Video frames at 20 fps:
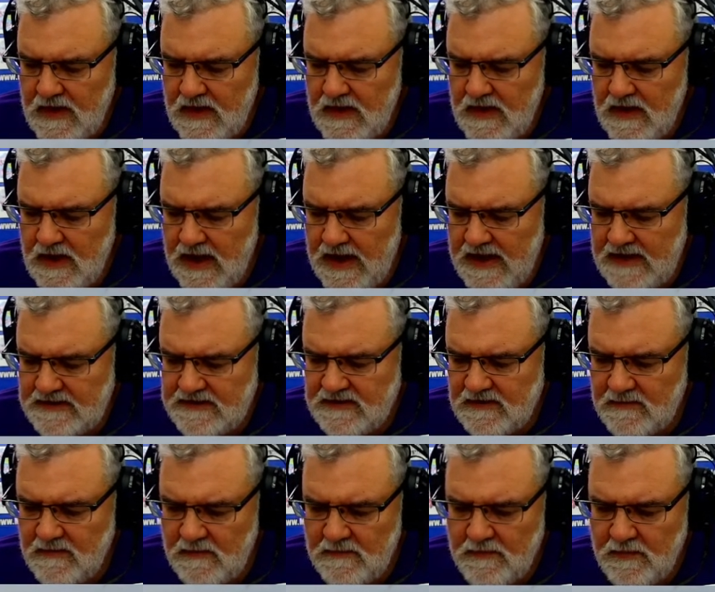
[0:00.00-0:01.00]
I had
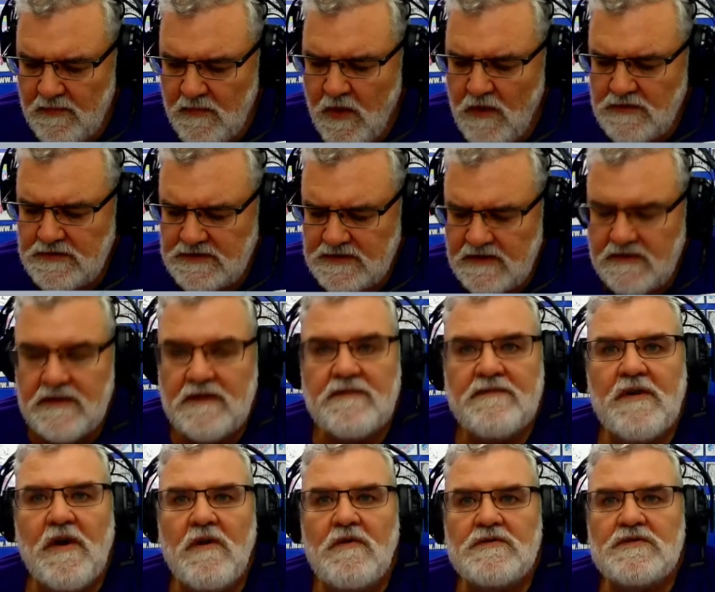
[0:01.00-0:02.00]
some. Um, most of the
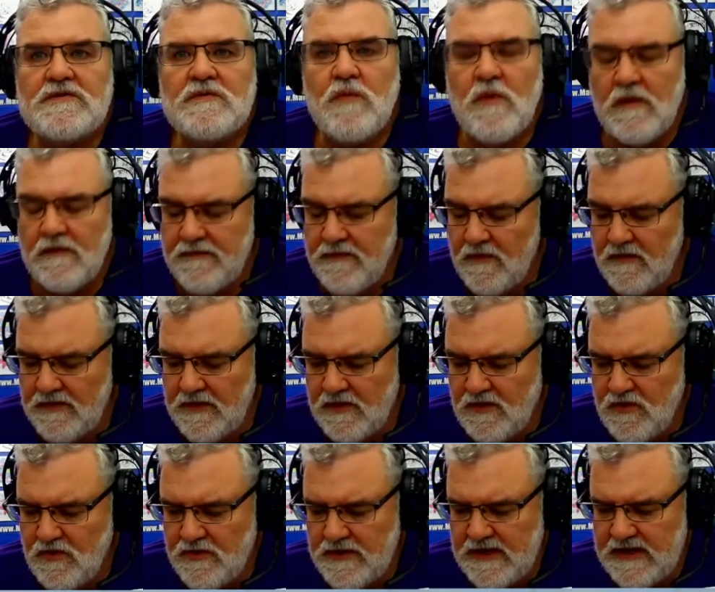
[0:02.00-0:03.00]
votes were for the
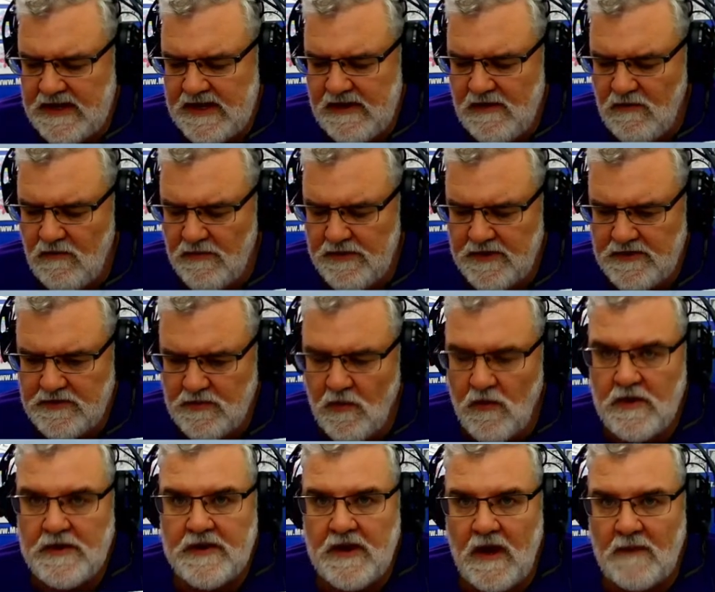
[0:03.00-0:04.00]
kooky keyhole, the
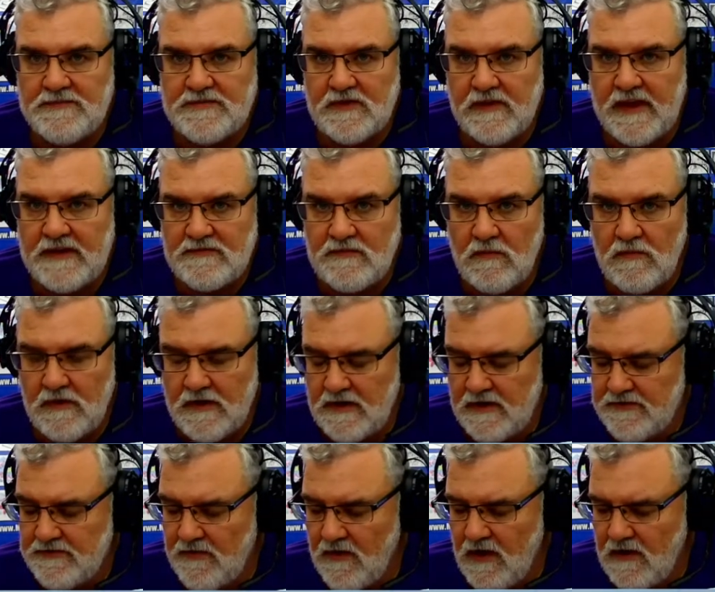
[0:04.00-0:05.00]
doorknob. So that's what we're going to
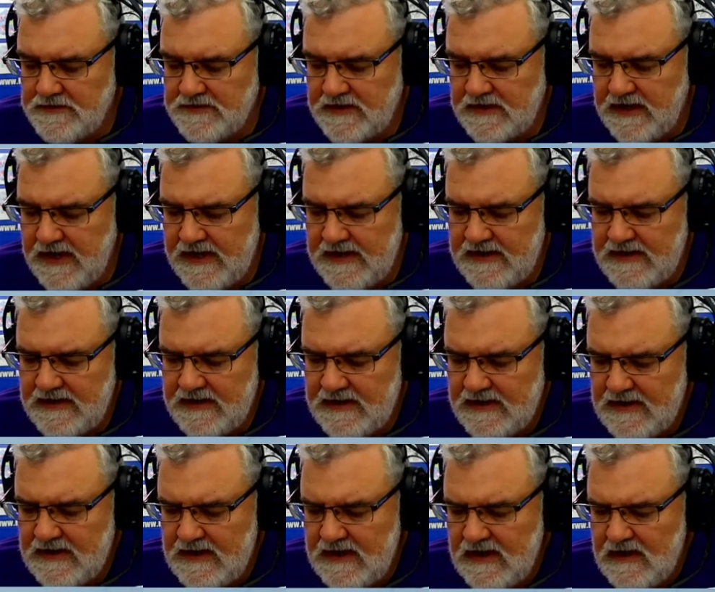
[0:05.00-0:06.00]
draw tonight.
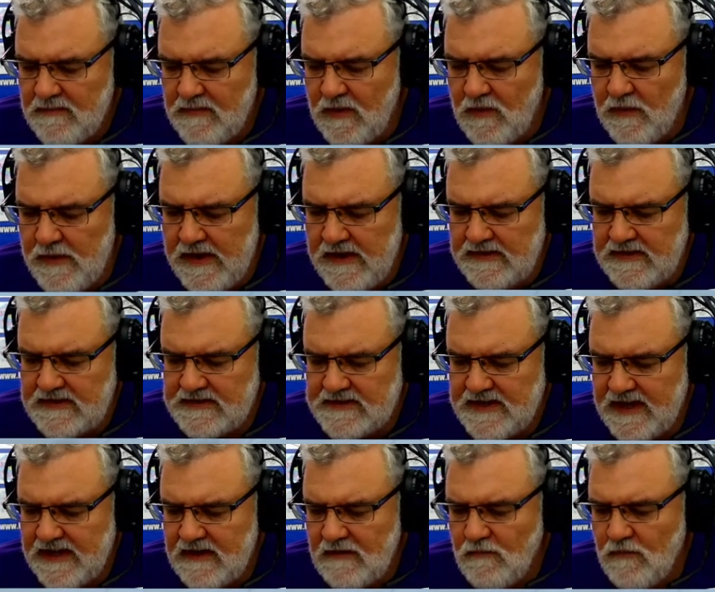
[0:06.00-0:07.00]
But we the
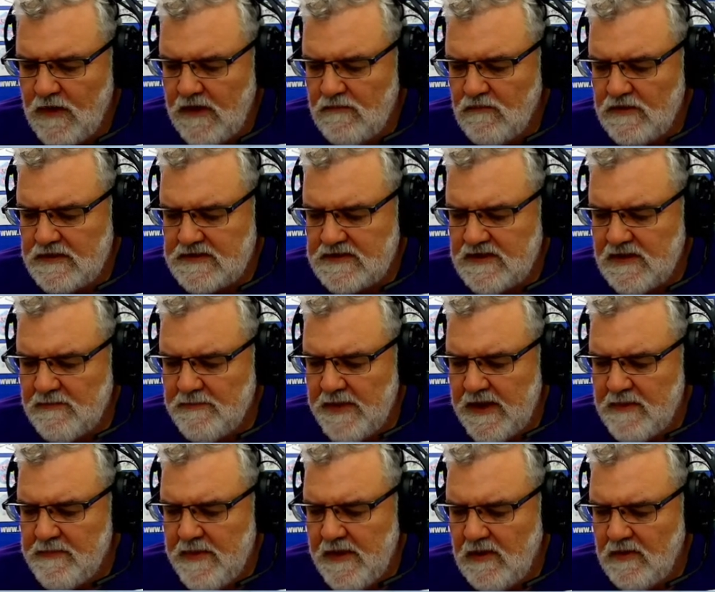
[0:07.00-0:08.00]
second one was the
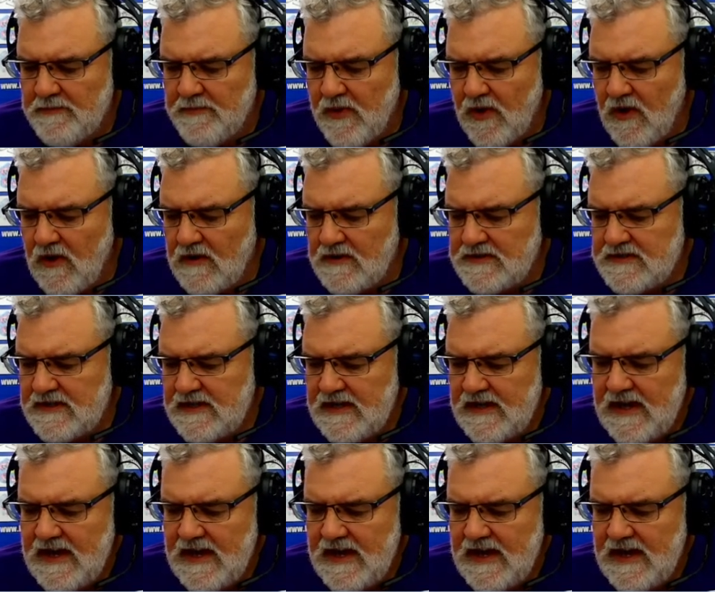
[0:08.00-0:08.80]
big billed birds.